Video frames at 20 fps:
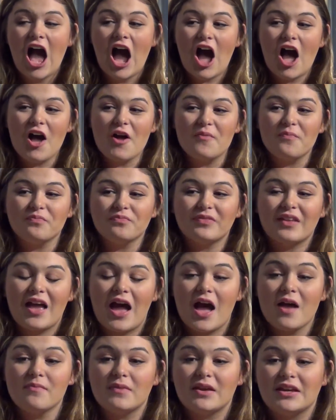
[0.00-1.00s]

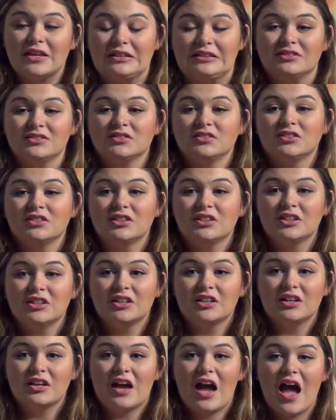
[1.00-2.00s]
I mean,
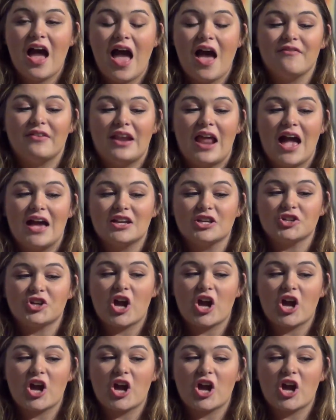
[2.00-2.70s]
I haven't had to